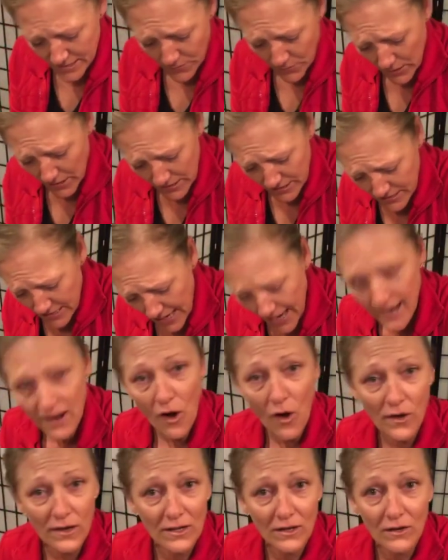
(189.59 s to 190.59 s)
we're gonna take
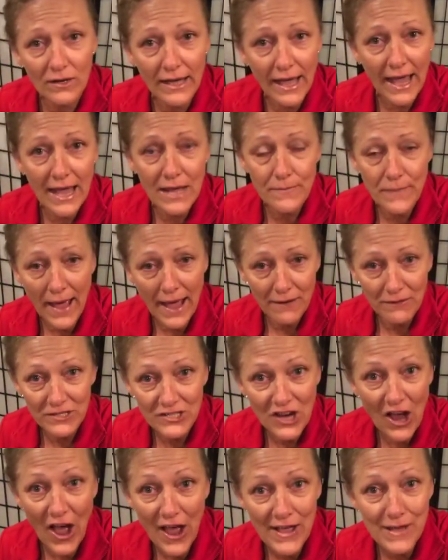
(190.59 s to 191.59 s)
our little cake pan, which
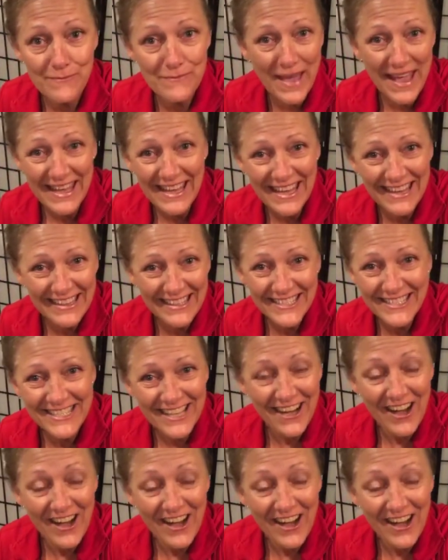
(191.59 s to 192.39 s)
I am baking this